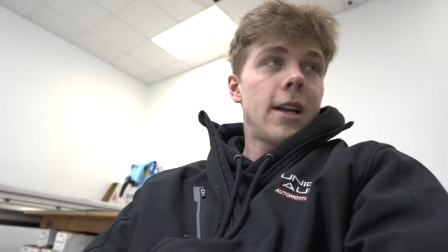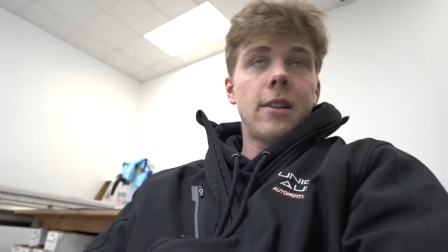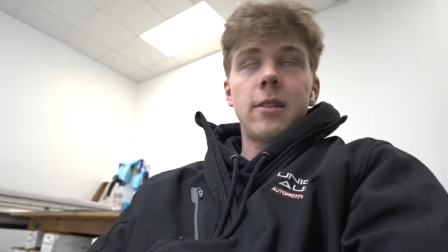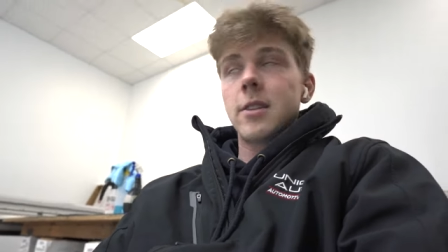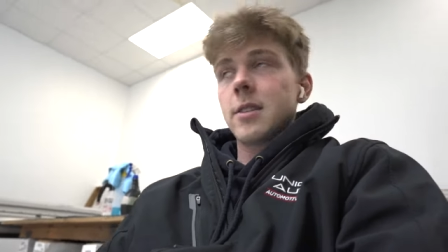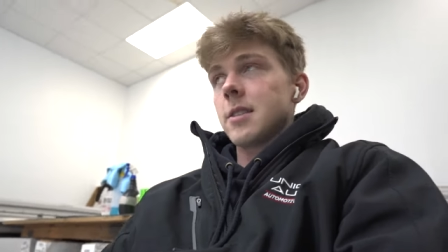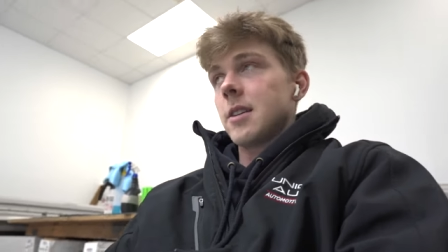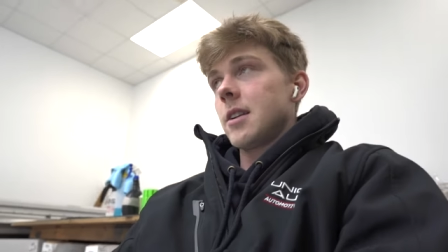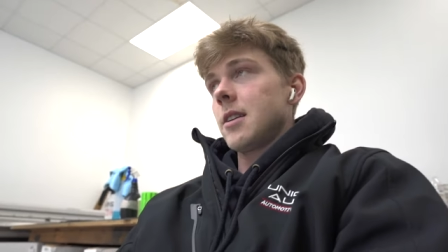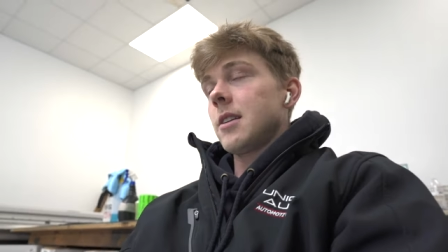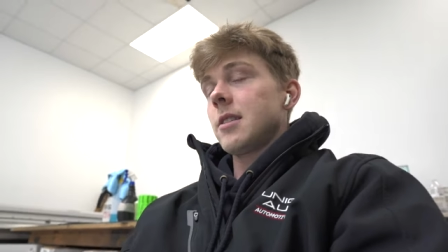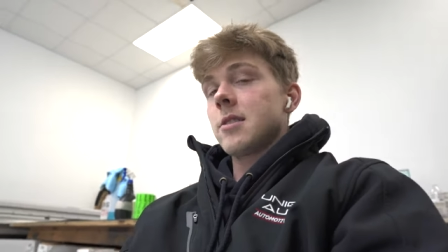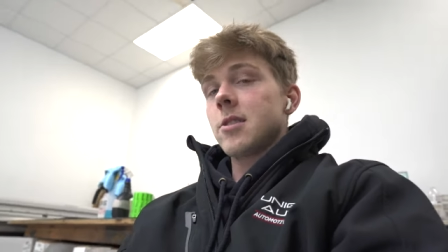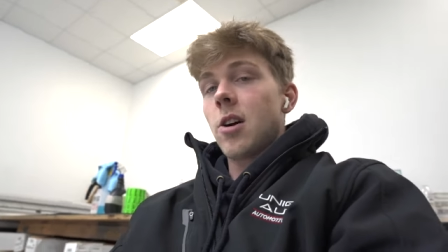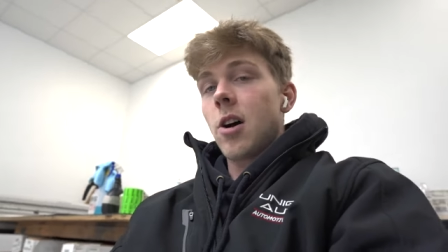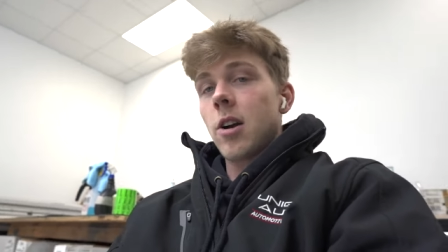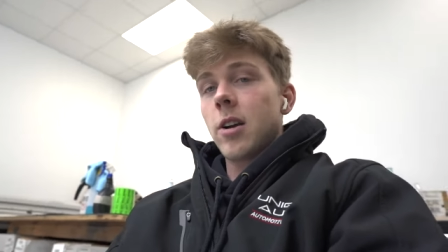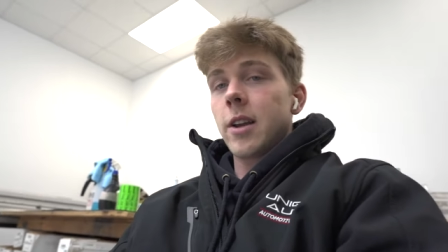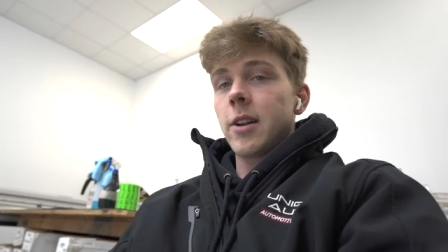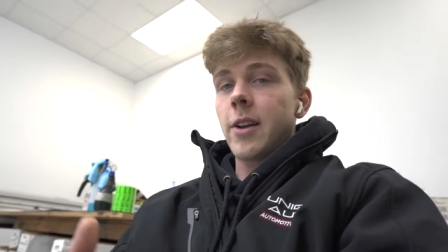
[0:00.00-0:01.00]
listening and
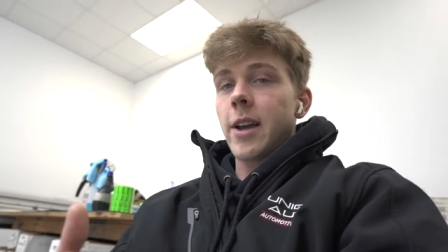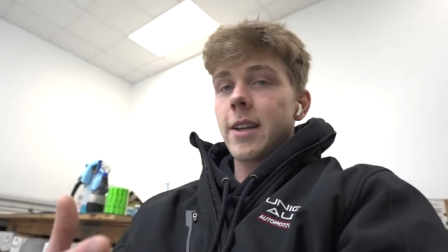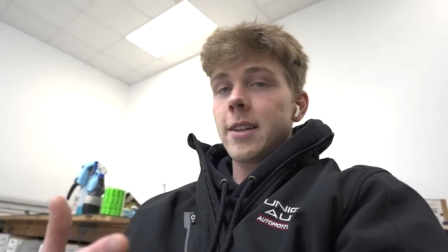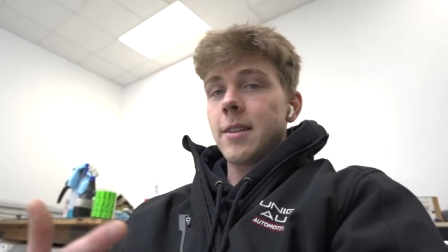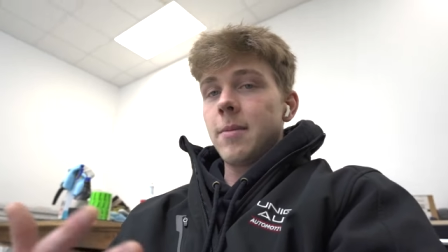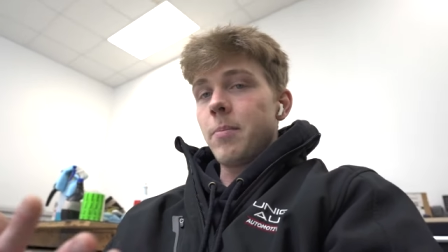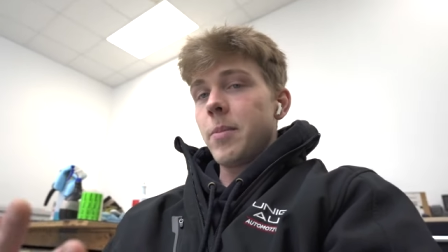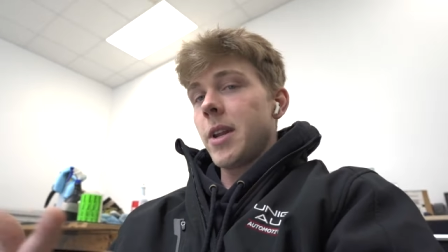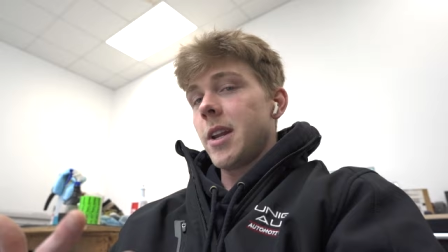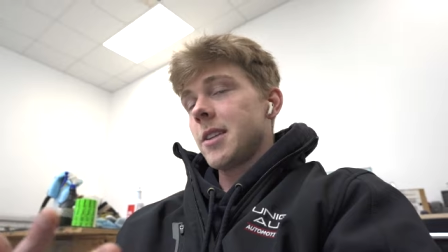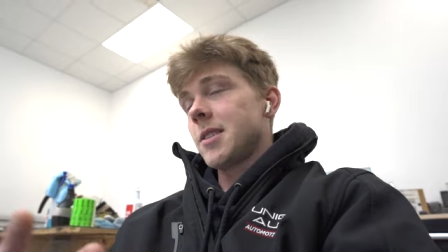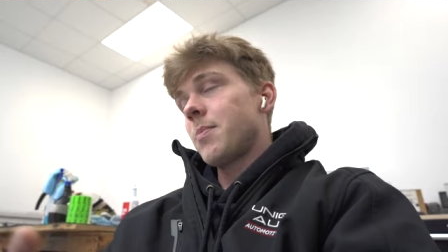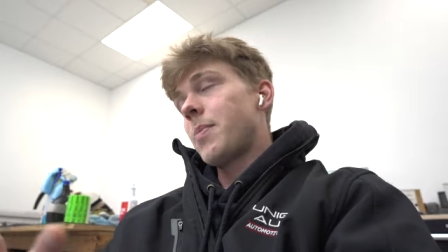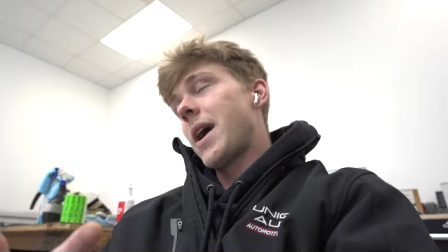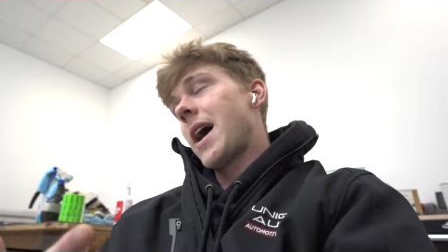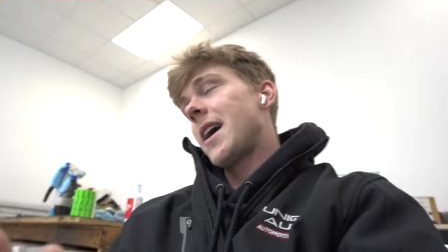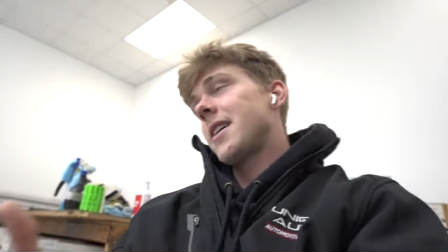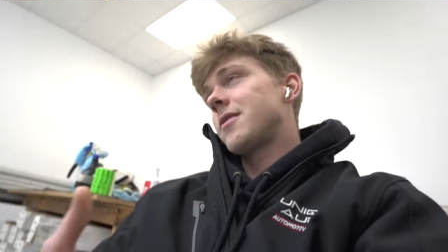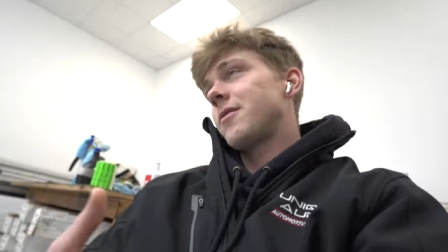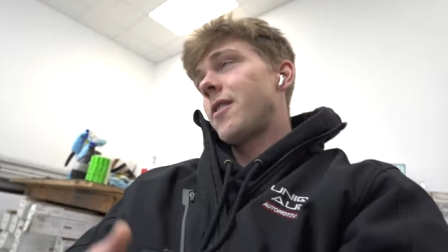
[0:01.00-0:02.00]
talking. Like, minutes
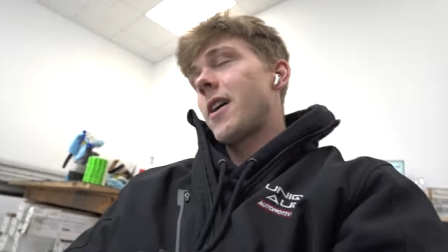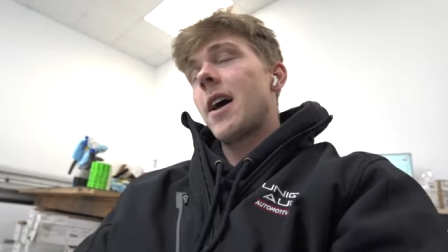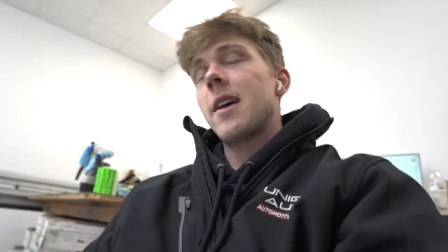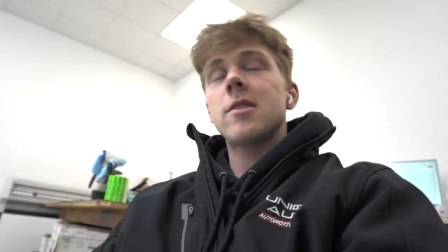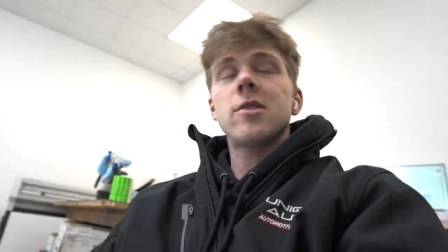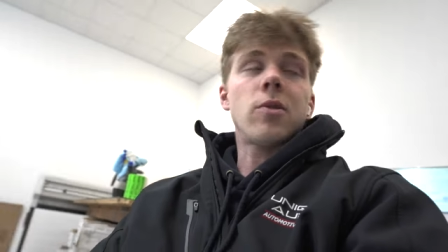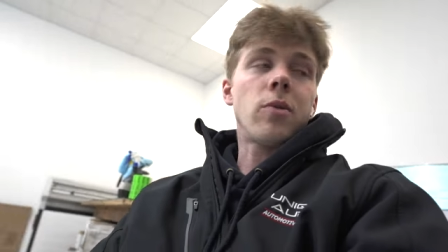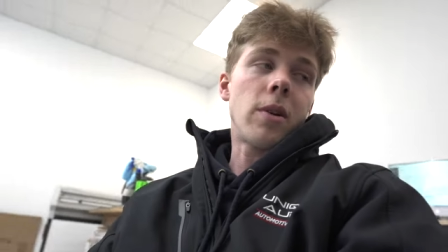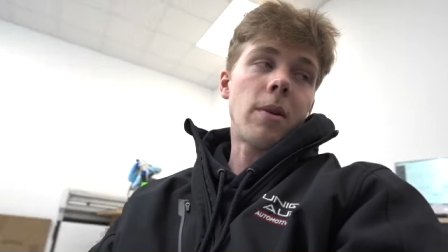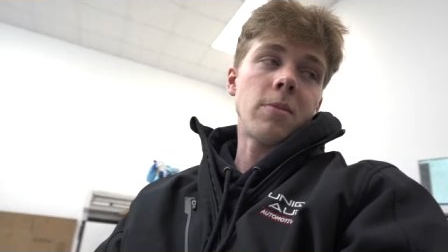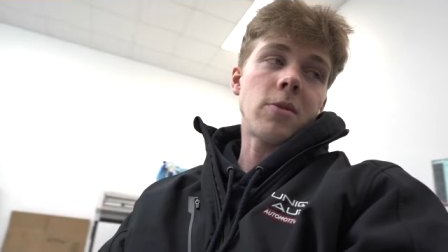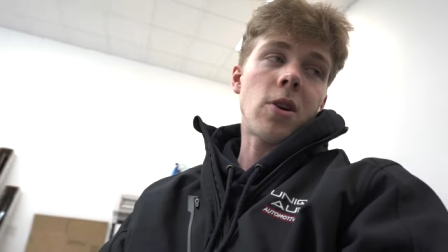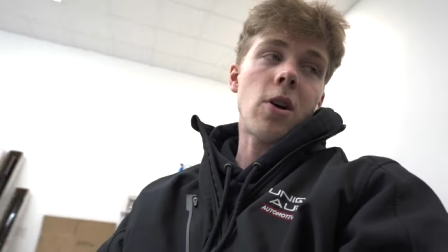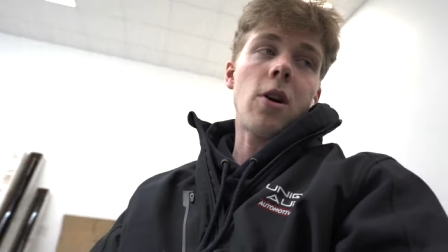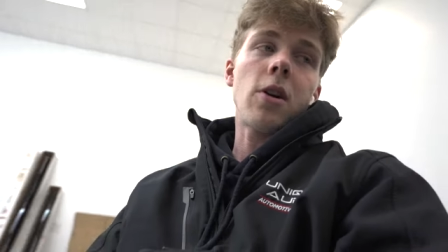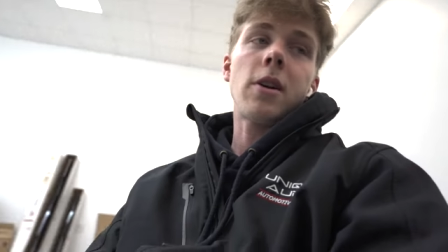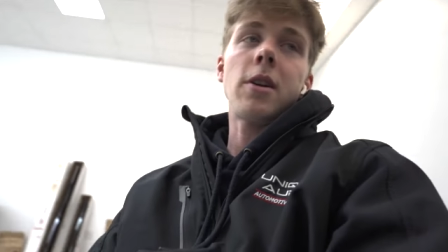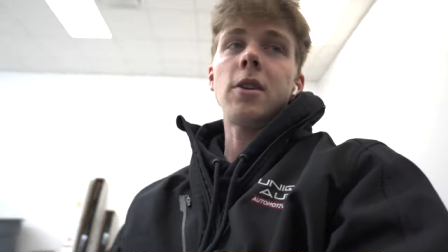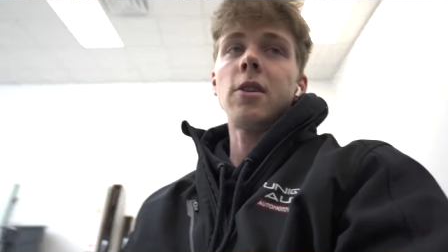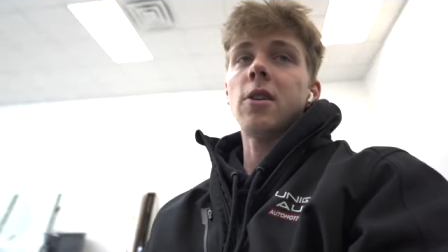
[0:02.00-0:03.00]
pass faster when I'm
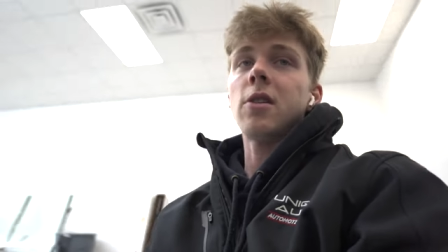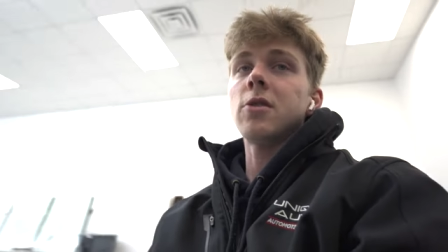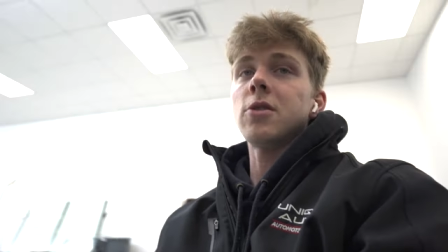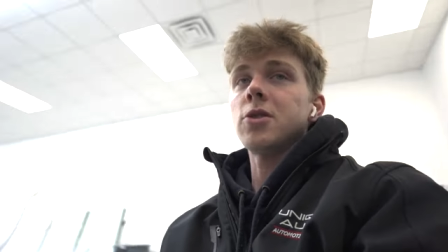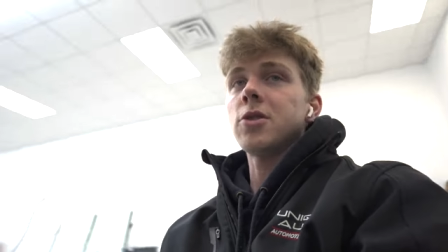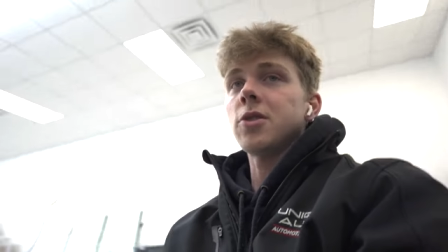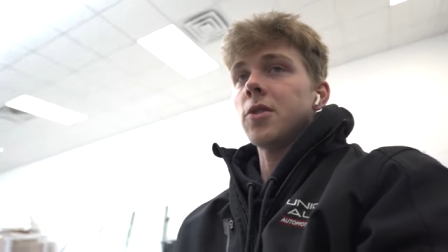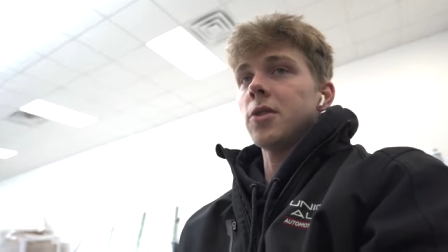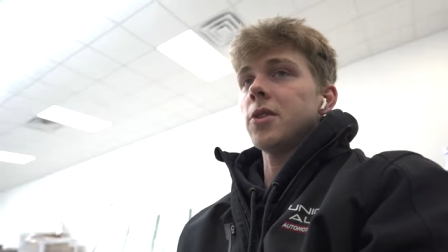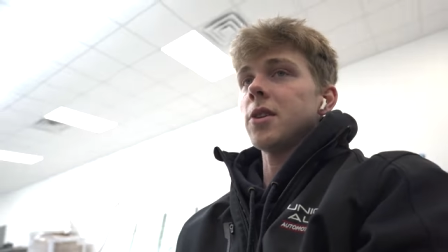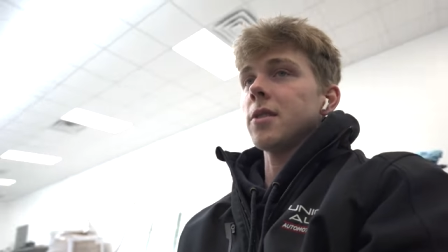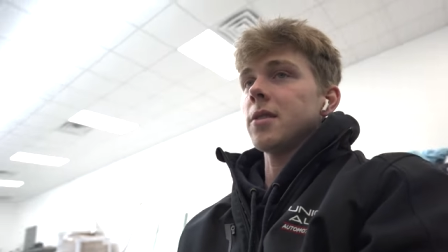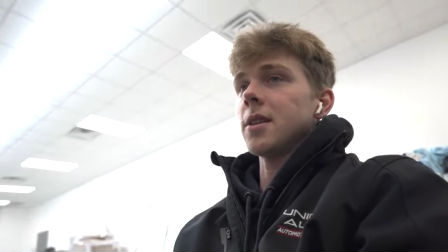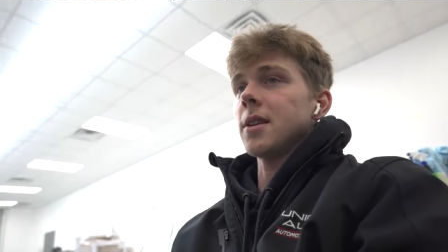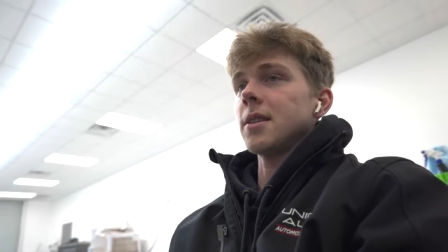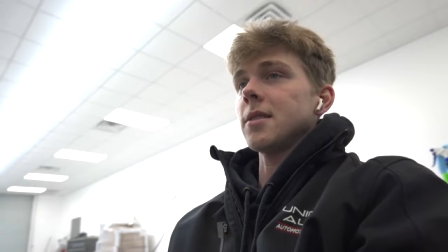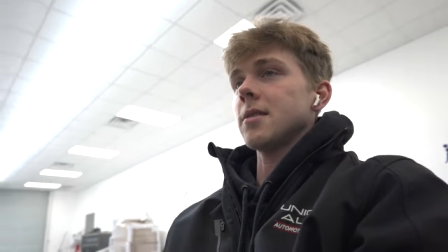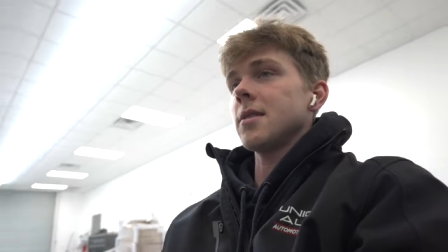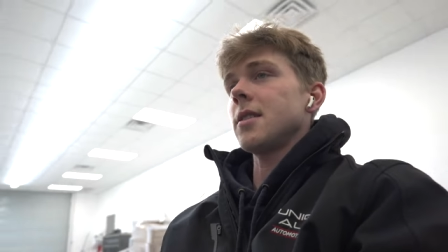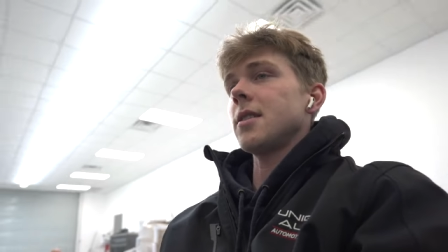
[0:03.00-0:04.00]
talking to y'all and showing y'all
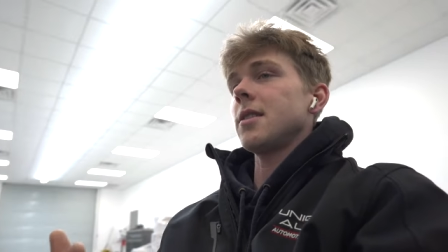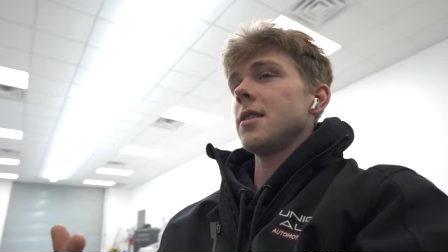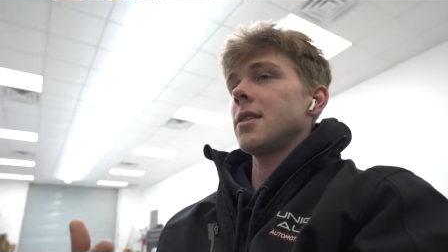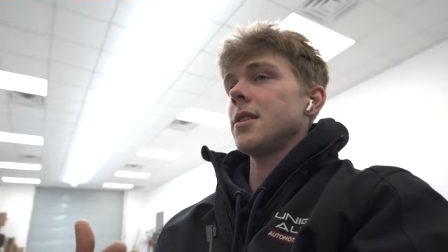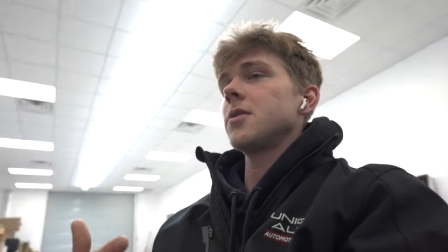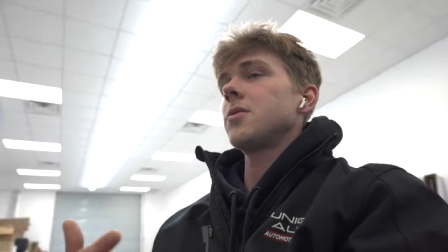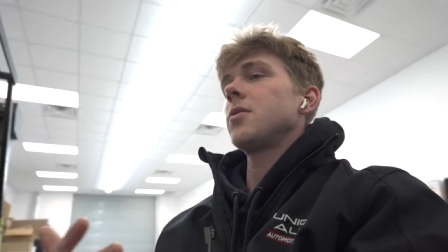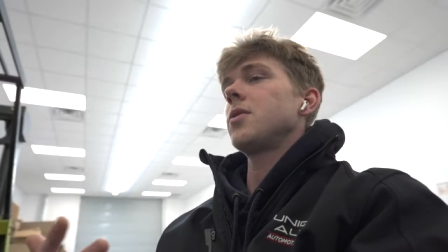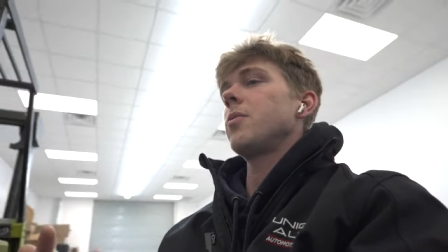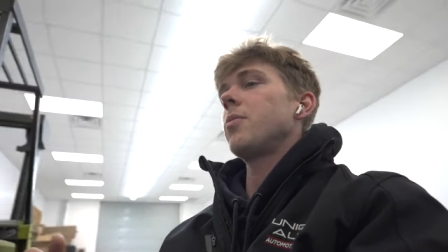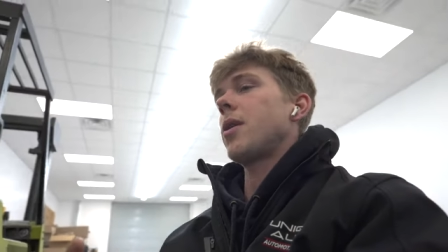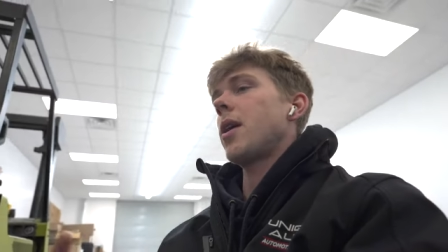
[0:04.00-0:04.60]
things than it does when you